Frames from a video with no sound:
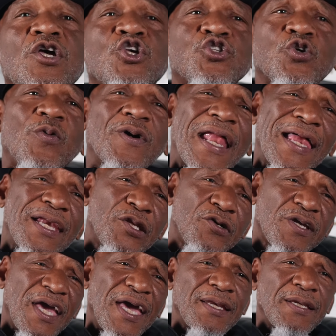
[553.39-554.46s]
So what I
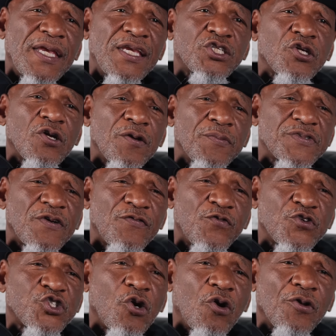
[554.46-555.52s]
look at in terms of
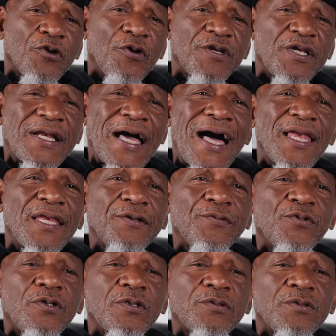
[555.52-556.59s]
what's going on in
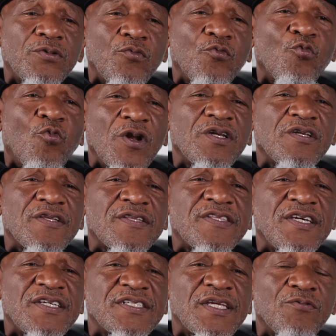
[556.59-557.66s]
Hollywood, one of the
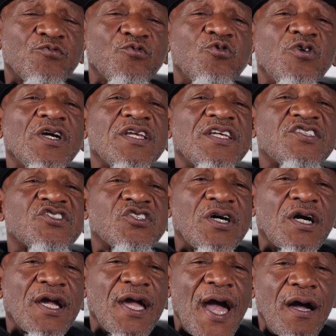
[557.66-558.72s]
things that really
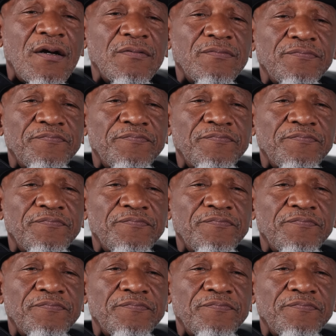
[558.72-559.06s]
stuck out